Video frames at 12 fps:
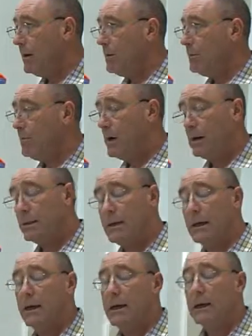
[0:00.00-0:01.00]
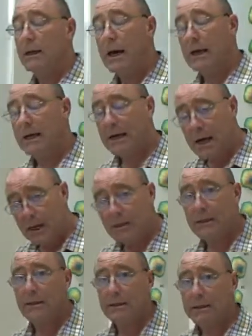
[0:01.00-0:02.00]
But that
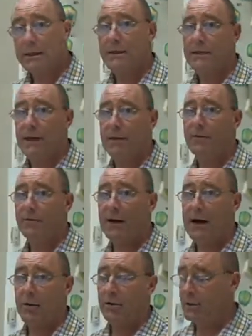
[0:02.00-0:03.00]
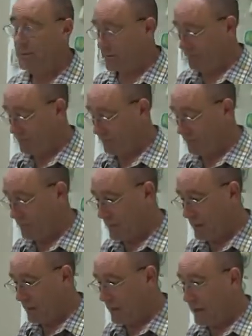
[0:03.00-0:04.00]
cancels itself out.
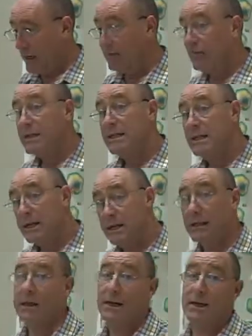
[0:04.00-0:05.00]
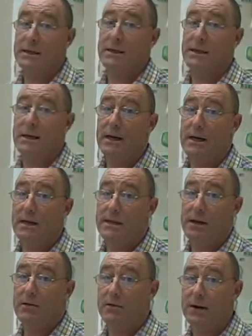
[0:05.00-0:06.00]
If it didn't cancel
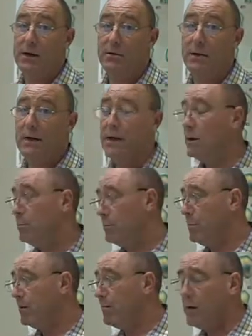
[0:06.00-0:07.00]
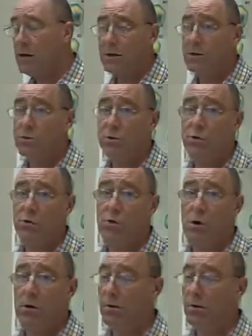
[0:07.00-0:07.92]
itself out, it would be far too strong.